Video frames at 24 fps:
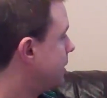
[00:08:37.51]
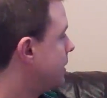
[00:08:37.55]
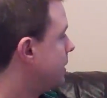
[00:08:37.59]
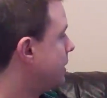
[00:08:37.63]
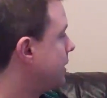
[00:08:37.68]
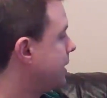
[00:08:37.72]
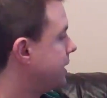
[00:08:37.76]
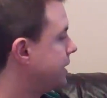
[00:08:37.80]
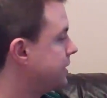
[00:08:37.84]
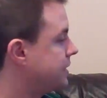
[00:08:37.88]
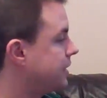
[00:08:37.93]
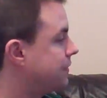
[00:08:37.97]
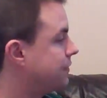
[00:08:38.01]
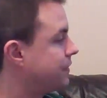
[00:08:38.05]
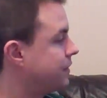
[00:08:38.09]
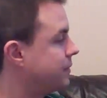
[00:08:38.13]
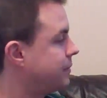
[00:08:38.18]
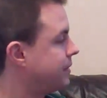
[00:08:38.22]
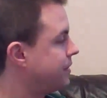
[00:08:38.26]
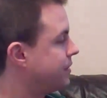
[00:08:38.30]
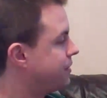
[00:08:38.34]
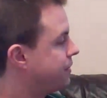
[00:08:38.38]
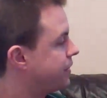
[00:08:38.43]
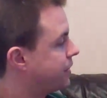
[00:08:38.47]
It's definitely a bit
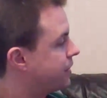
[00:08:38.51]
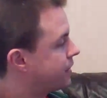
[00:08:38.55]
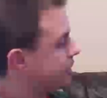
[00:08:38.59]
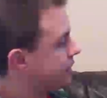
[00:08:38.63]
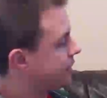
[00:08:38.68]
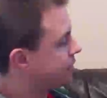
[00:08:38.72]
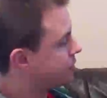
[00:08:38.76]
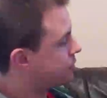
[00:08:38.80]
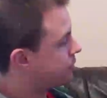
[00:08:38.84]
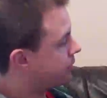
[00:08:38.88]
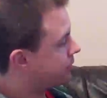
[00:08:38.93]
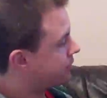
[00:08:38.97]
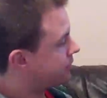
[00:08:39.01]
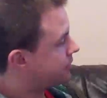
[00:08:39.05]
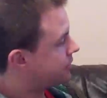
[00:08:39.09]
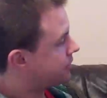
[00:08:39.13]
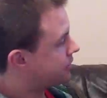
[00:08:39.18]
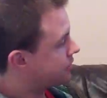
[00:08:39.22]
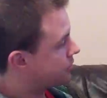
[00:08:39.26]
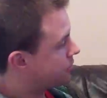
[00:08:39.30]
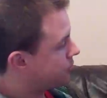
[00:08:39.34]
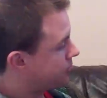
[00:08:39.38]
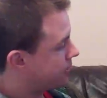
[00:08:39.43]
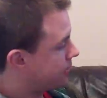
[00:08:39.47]
thicker now as well. This is
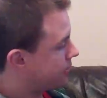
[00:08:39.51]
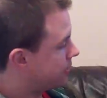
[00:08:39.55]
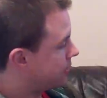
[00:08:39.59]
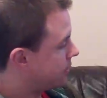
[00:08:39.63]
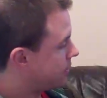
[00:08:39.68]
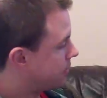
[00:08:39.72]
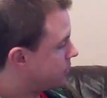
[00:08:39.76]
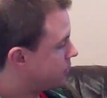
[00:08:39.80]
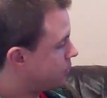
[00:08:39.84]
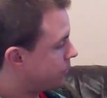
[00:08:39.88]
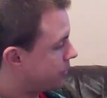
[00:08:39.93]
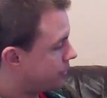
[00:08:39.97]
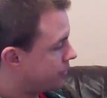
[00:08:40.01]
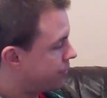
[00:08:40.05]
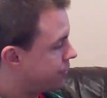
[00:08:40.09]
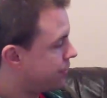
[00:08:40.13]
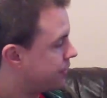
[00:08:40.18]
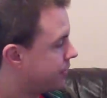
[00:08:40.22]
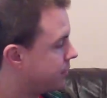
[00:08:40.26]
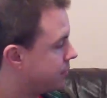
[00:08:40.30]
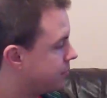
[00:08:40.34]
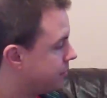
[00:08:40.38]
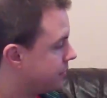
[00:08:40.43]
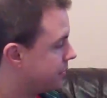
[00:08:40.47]
quite thin,
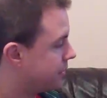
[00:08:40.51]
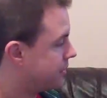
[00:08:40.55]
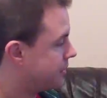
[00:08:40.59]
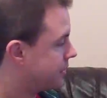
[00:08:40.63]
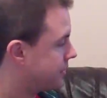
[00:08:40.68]
but